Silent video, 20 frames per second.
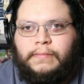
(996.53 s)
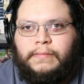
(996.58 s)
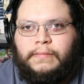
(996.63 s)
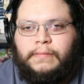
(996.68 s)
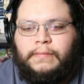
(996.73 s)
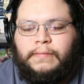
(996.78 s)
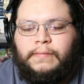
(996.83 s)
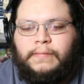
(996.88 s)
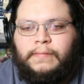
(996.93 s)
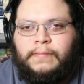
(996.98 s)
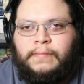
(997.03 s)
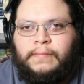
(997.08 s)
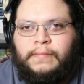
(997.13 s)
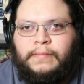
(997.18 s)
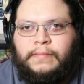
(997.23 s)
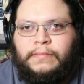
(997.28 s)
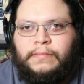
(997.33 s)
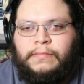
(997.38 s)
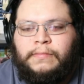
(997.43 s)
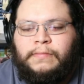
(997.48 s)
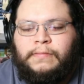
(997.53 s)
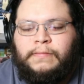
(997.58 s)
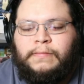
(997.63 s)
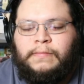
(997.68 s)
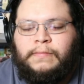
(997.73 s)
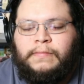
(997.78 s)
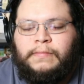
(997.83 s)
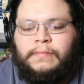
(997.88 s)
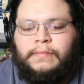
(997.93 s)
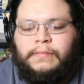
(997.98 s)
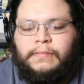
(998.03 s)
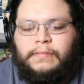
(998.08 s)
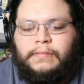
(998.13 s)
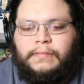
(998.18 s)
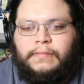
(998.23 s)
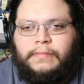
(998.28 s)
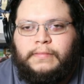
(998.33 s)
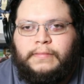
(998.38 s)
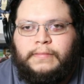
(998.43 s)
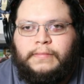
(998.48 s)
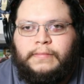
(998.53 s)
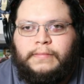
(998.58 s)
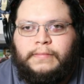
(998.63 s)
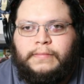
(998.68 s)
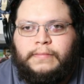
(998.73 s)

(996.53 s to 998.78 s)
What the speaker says: [no speech]